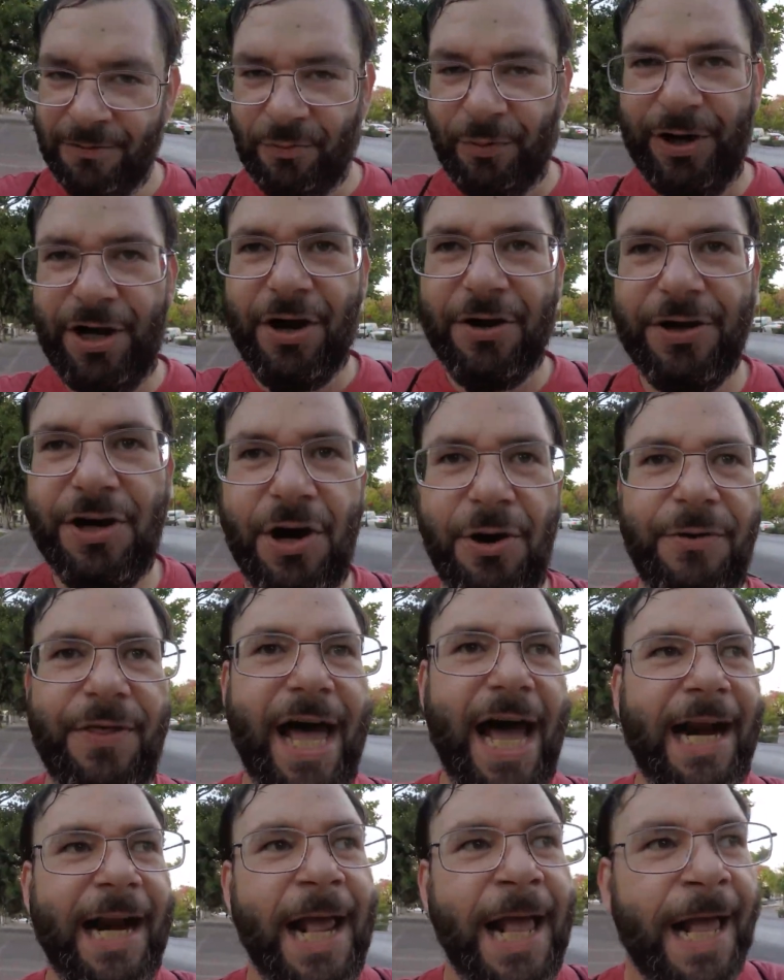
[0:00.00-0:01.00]
We all know
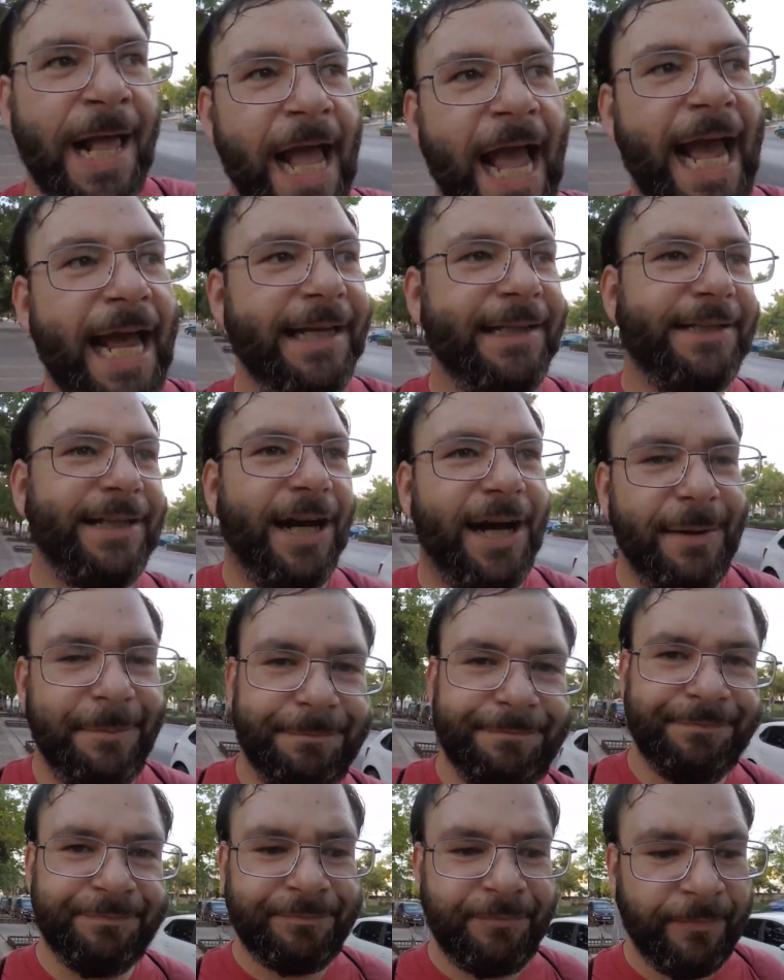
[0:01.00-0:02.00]
that. And,
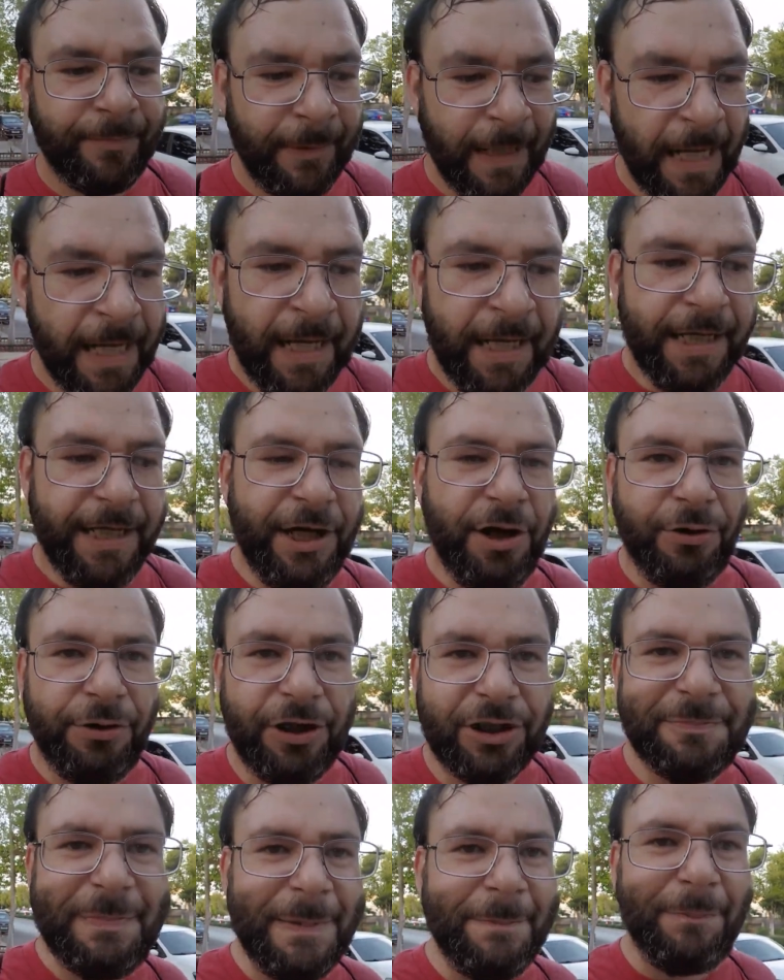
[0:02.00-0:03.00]
um, you know,
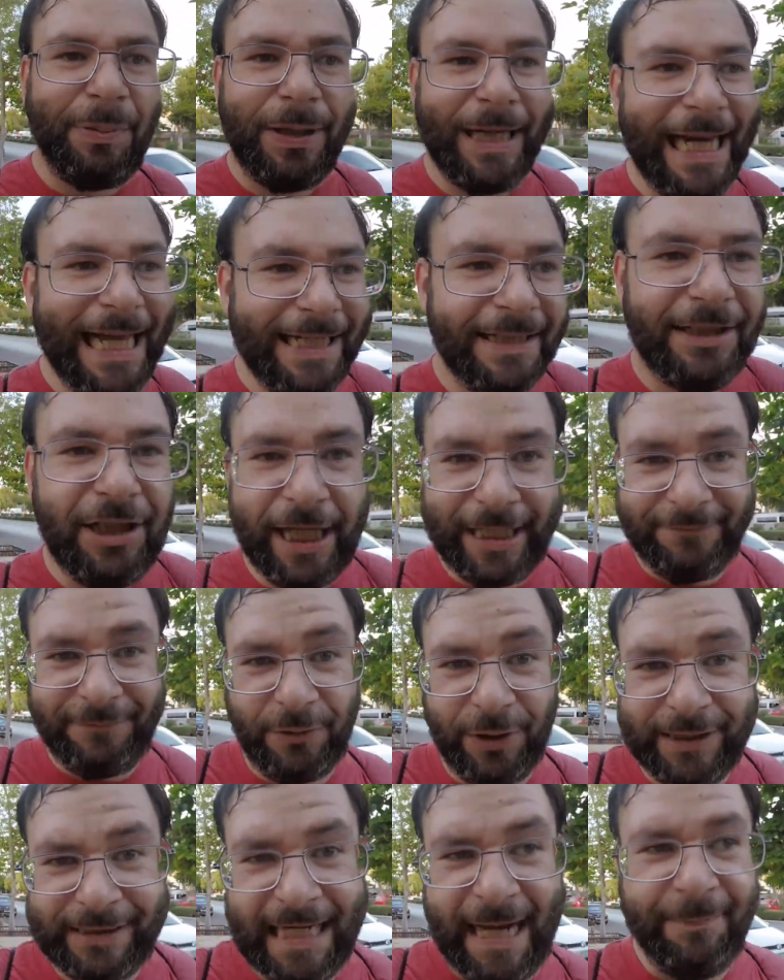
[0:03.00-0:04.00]
there's been plenty, like
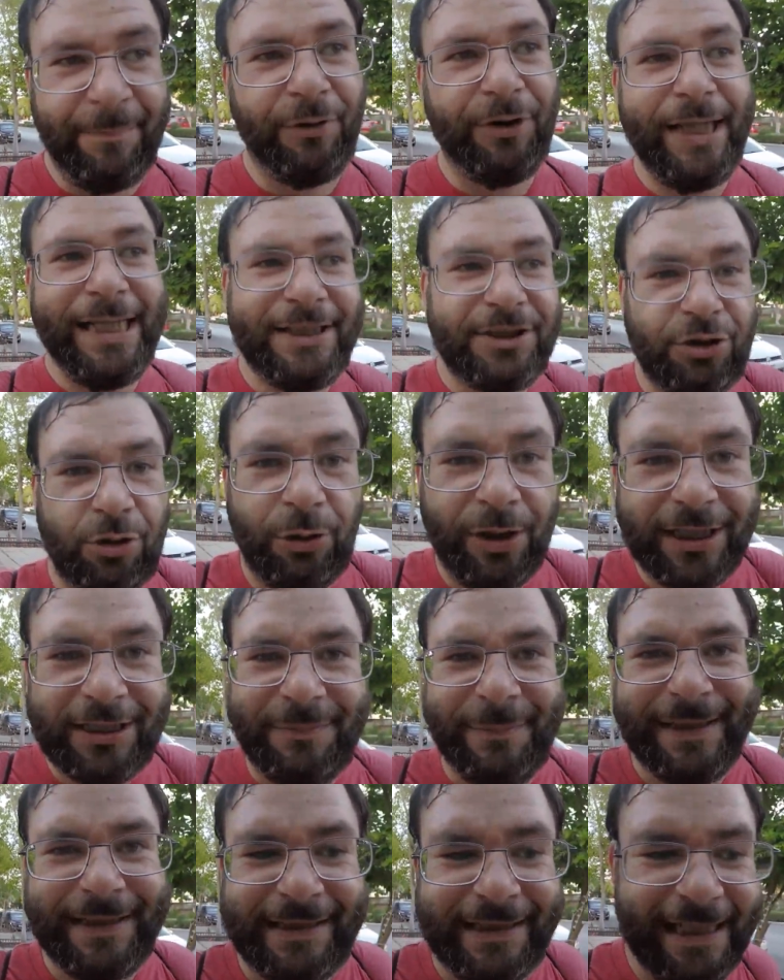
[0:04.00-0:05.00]
for example, this
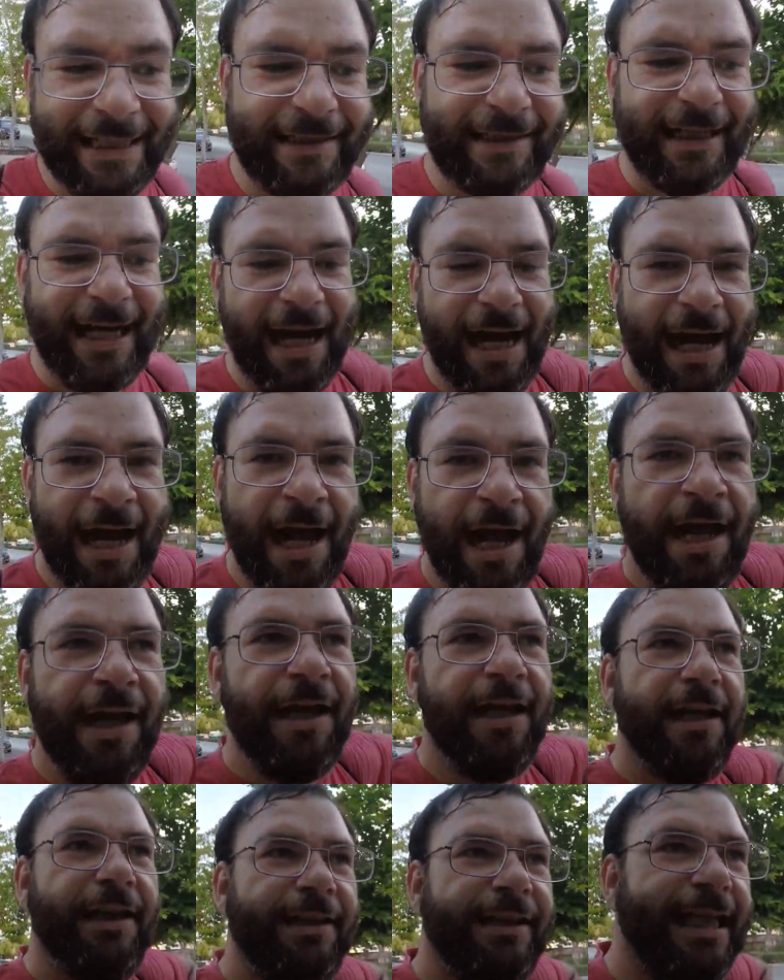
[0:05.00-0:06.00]
Christmas, this uh,
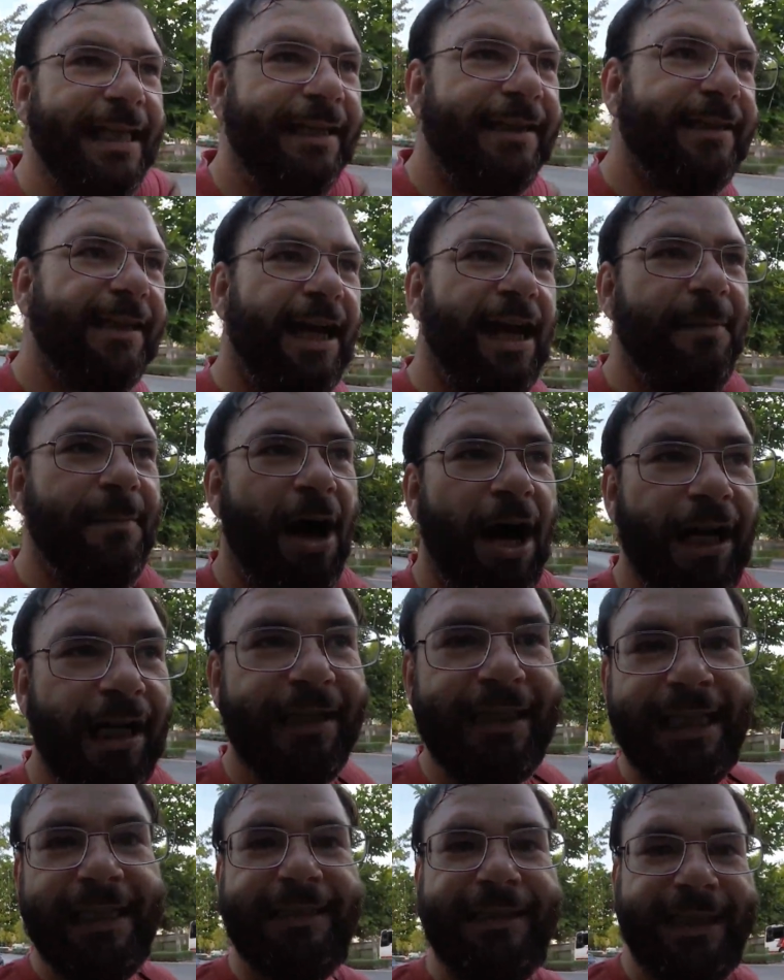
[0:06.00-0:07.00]
this um,
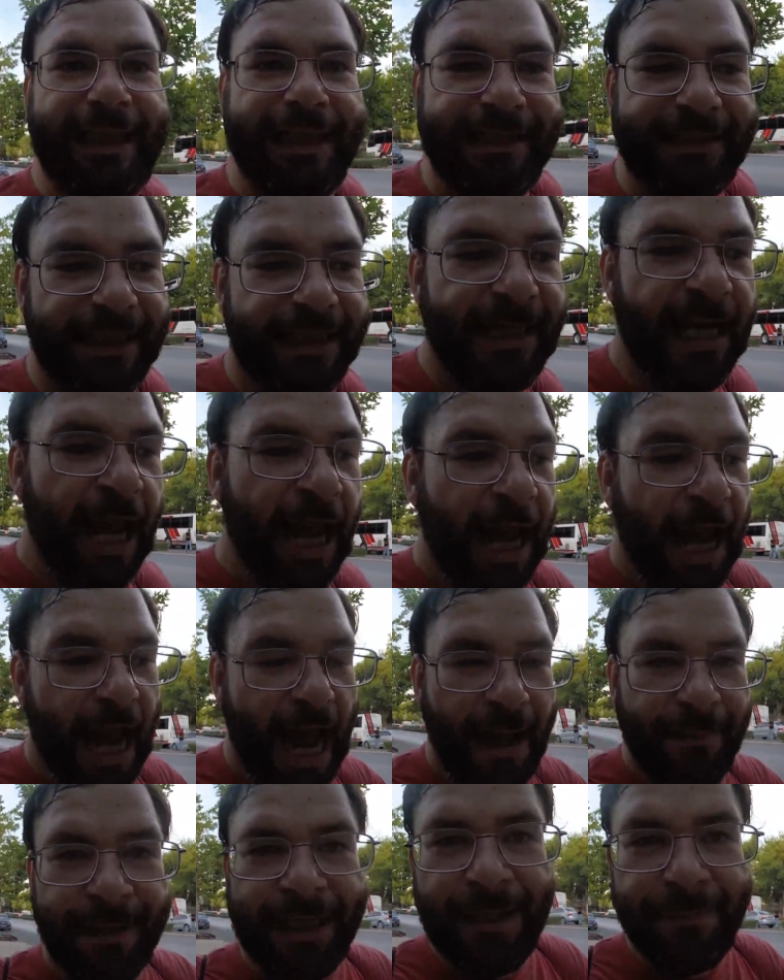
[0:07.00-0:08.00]
holiday season,
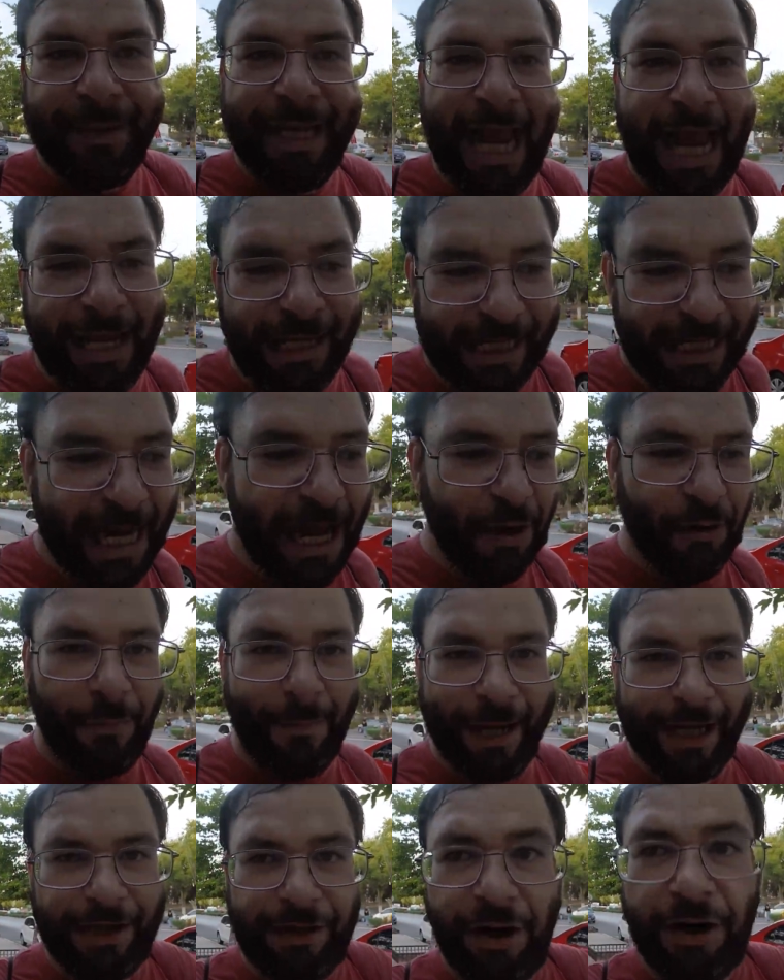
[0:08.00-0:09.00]
I'm gonna be hanging out with
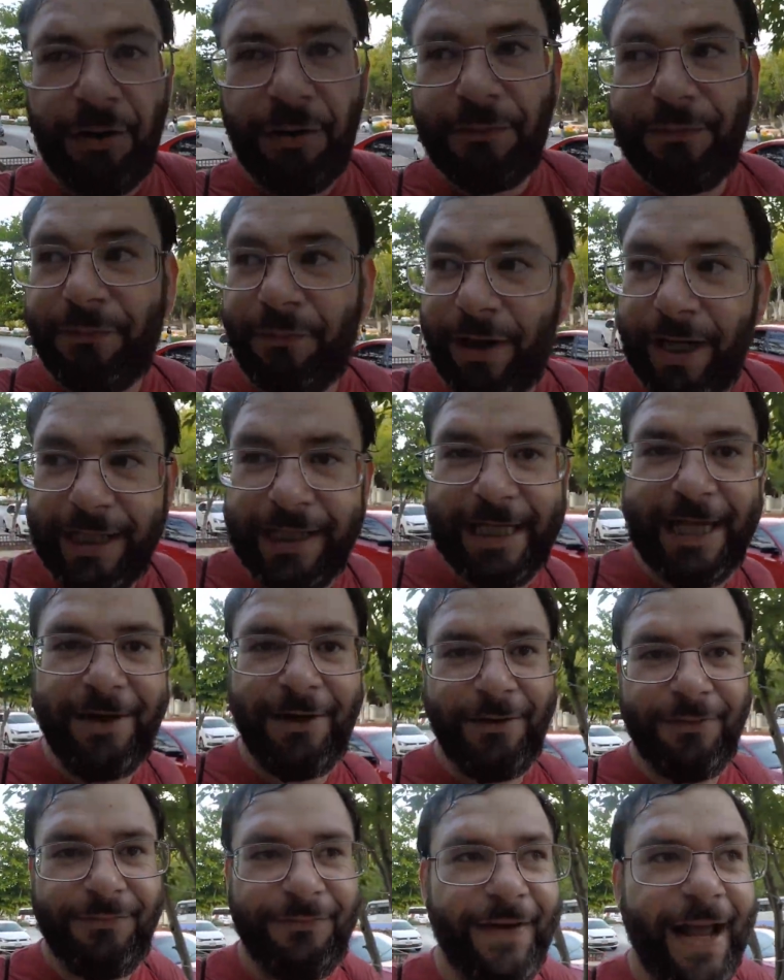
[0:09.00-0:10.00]
my girlfriend and
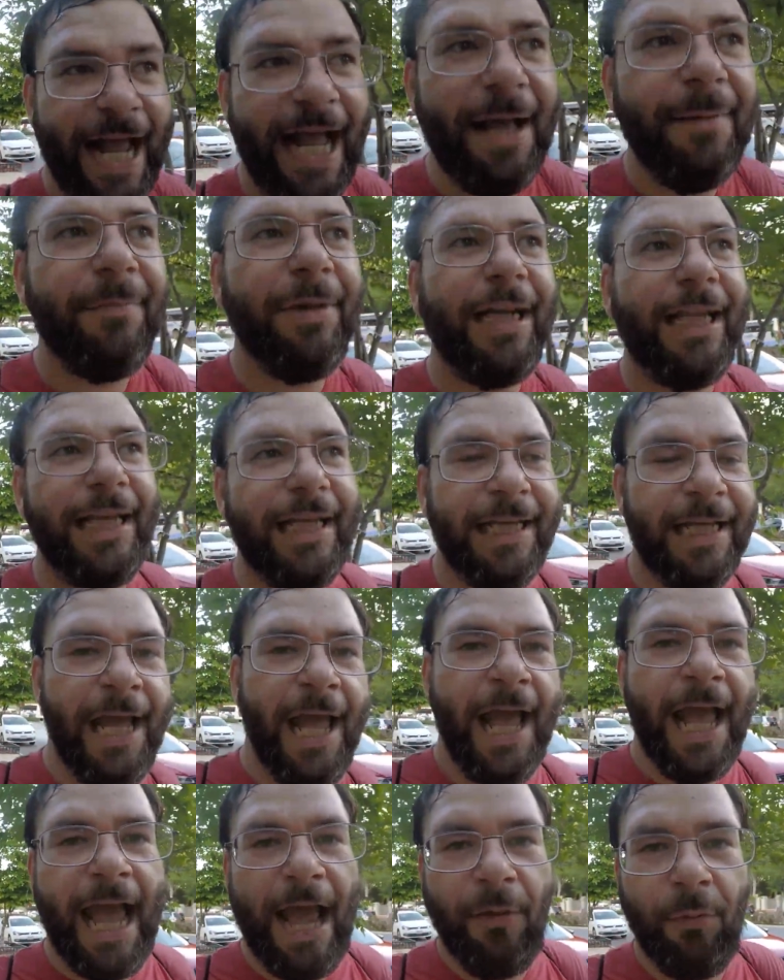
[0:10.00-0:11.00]
her family,
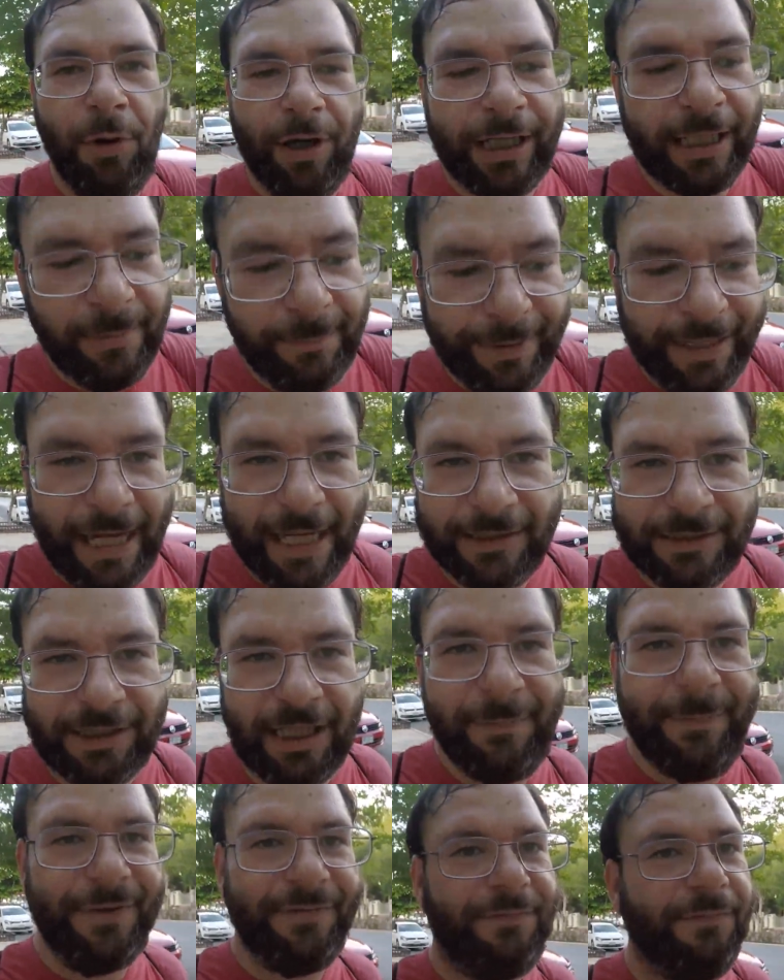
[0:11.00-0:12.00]
and we're gonna be, it's
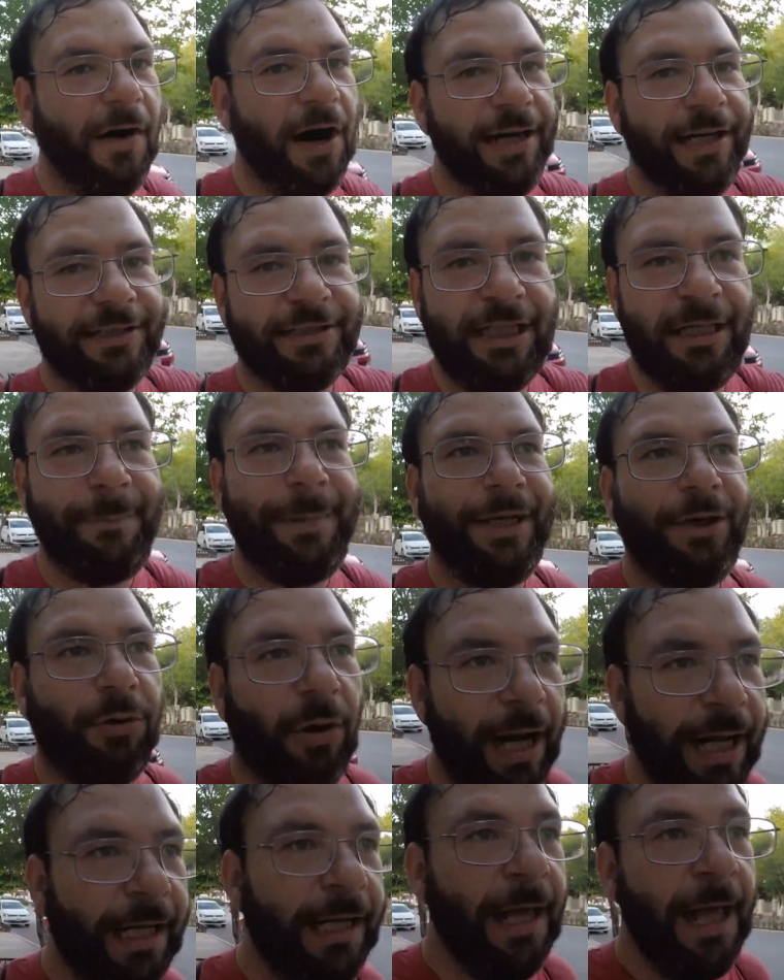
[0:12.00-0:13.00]
gonna be fun, it's gonna be
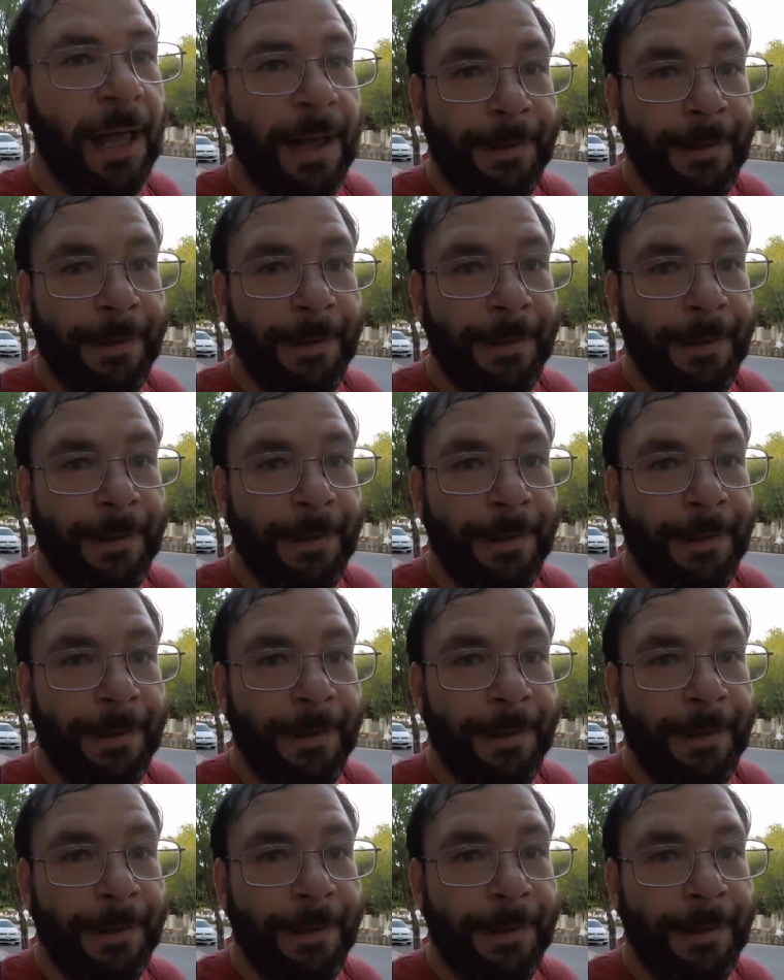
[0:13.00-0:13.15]
great.